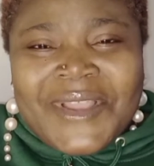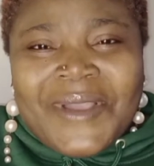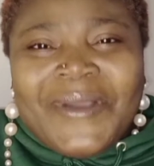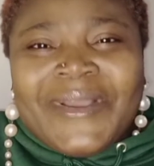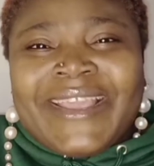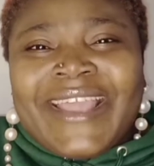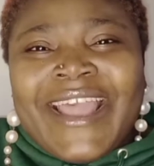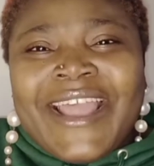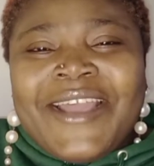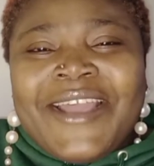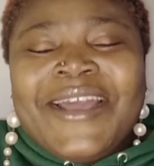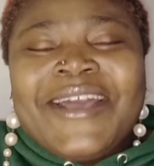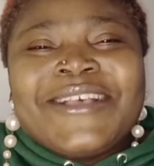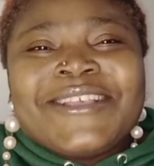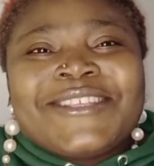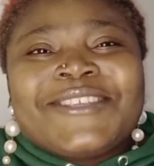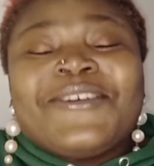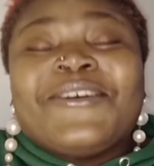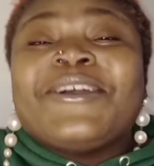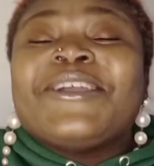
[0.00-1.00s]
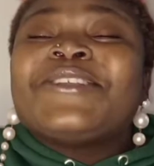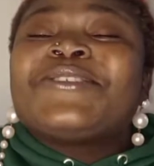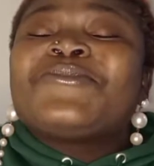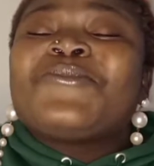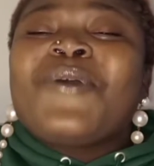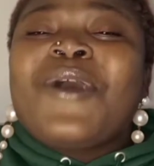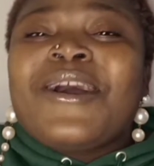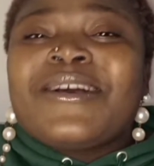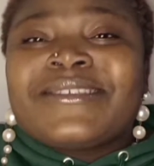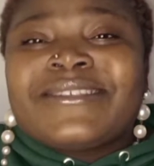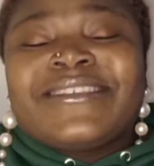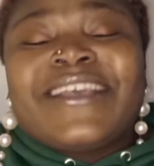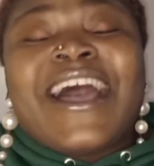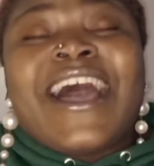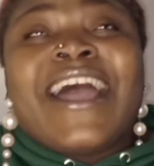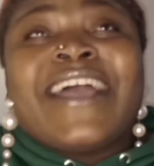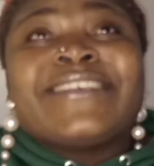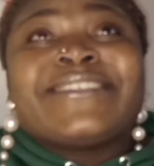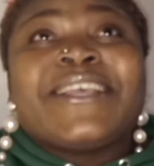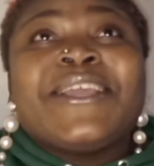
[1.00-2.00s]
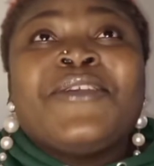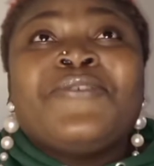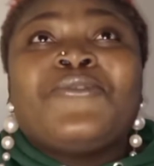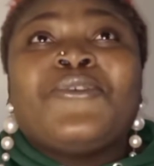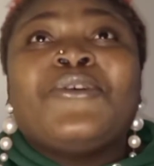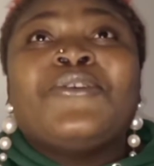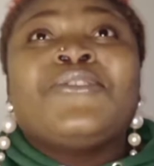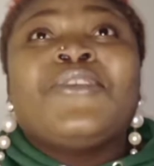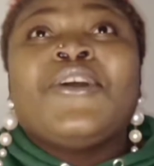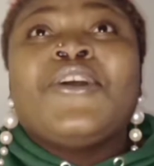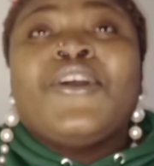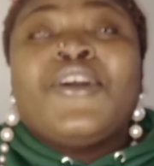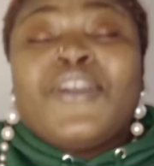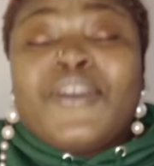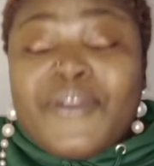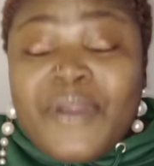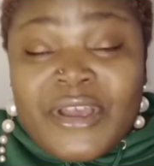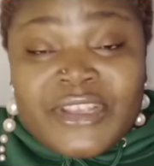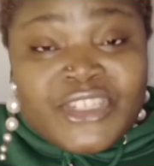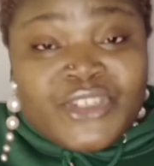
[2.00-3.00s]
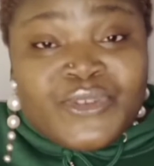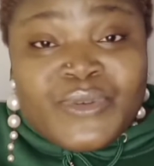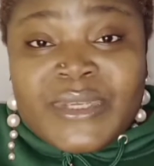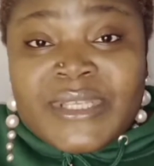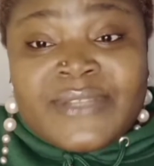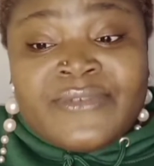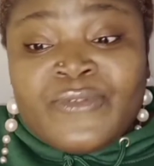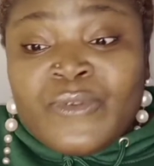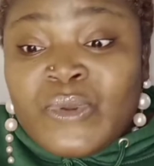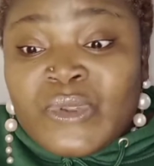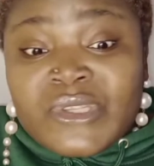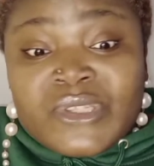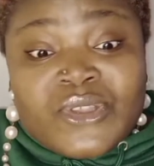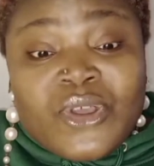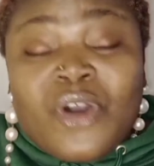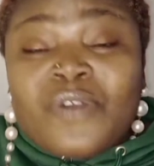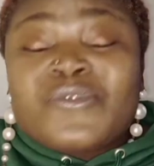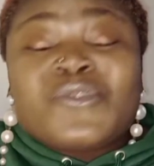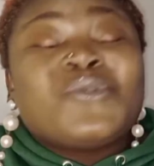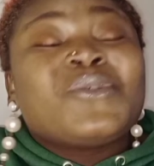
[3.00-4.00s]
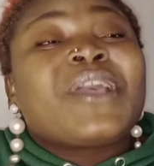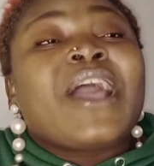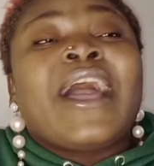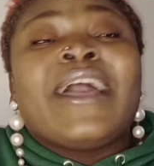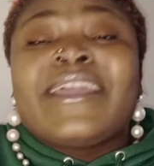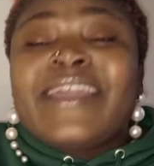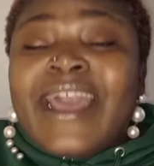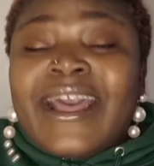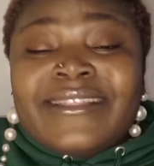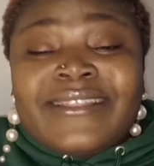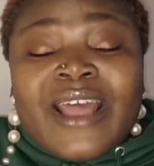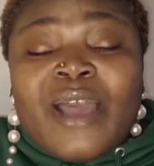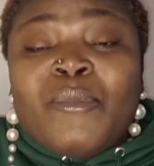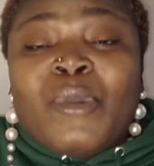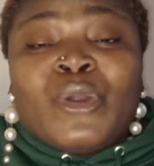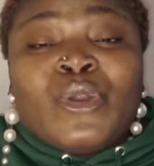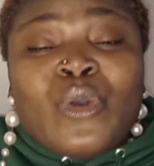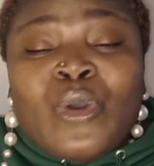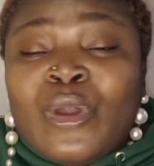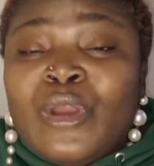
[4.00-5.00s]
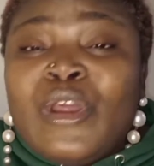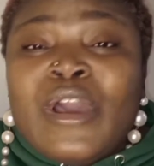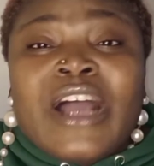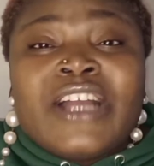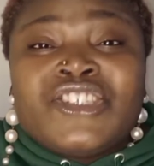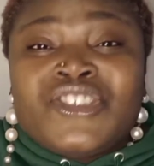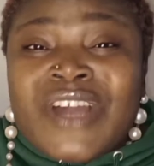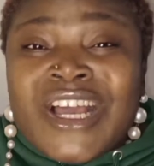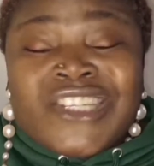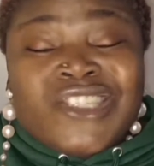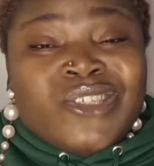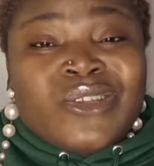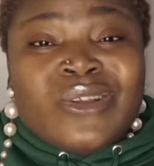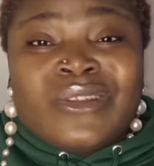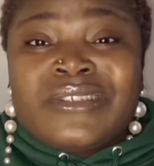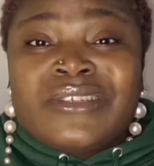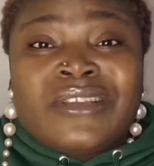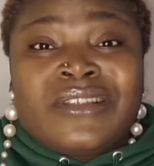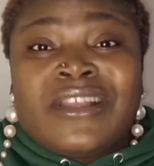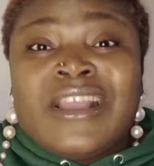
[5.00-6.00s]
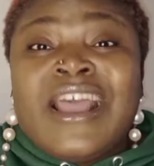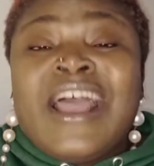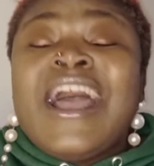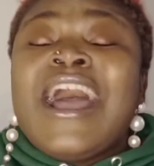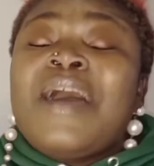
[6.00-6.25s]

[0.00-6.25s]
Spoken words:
Okay, so it was, guys, even groceries, foodstuffs, you can get them on Olio and Trash Nothing.